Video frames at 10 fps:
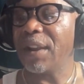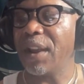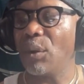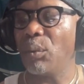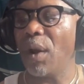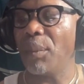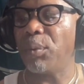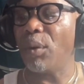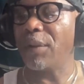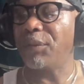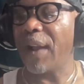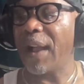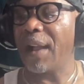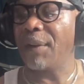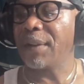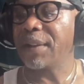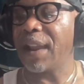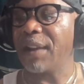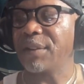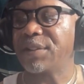and a 1.5
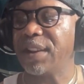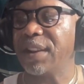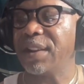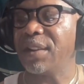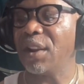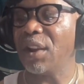guaranteed,